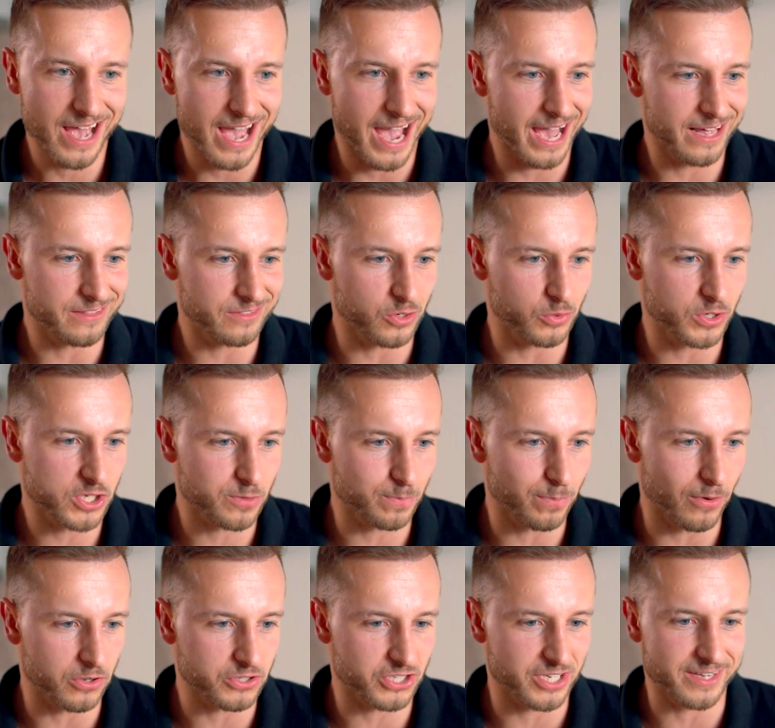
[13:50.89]
And the
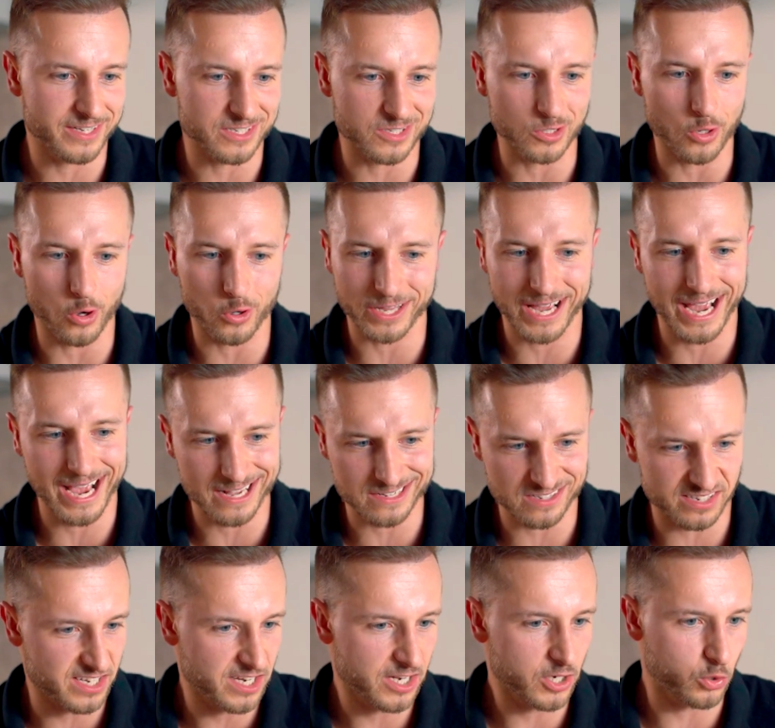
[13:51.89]
response is not
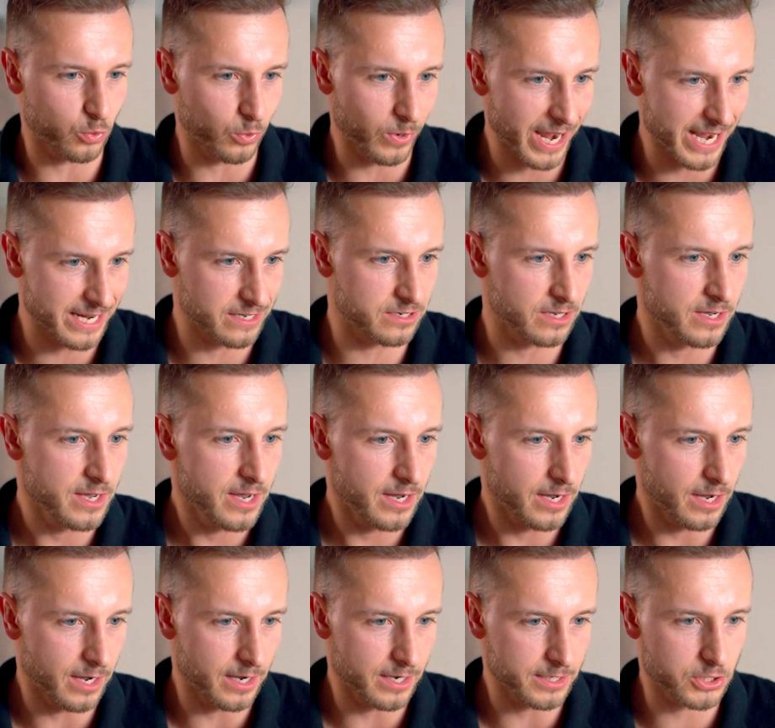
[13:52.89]
as great,
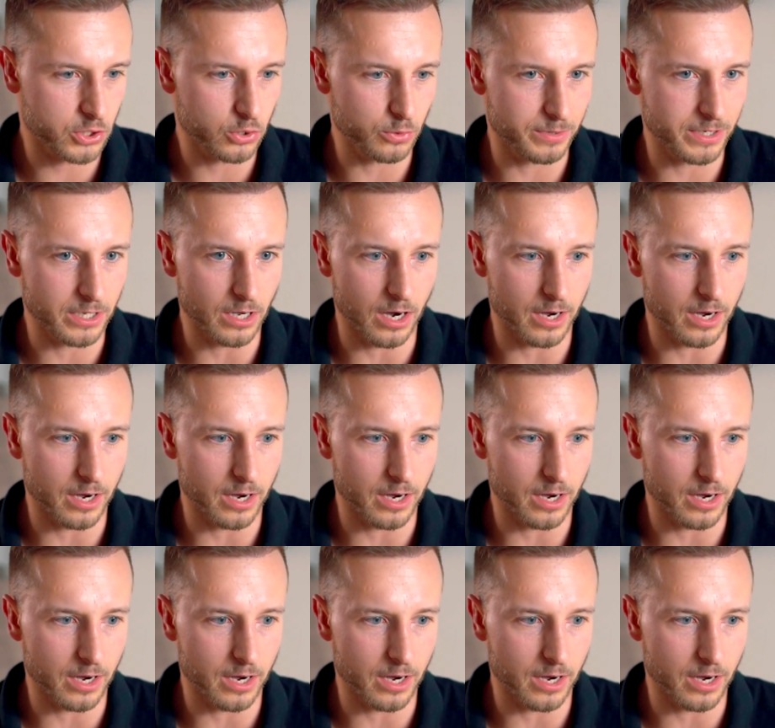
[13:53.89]
to be